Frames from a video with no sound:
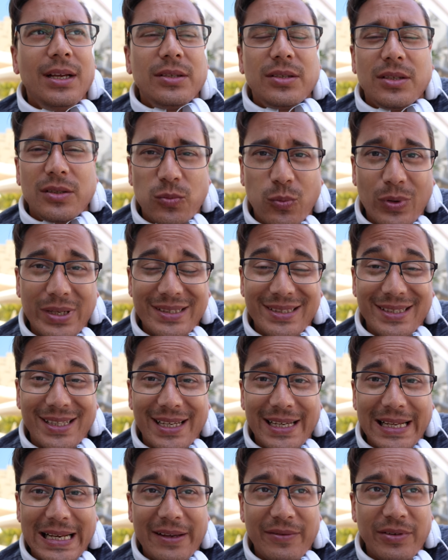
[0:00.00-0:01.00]
So it's
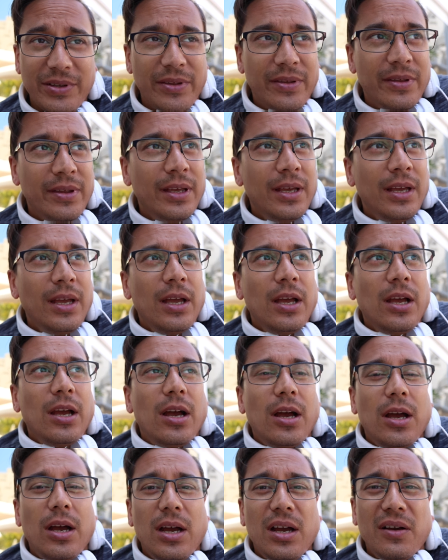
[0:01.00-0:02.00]
Wednesday the
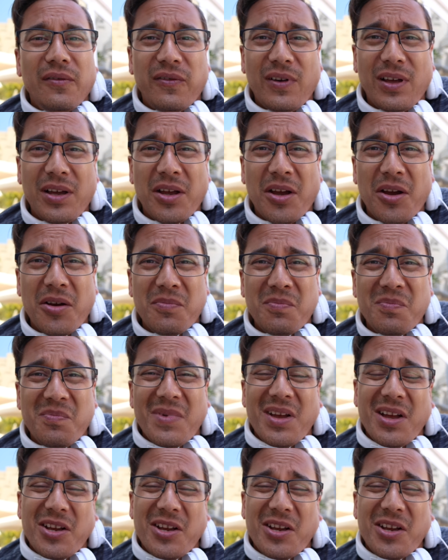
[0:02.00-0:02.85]
11th. Fly home.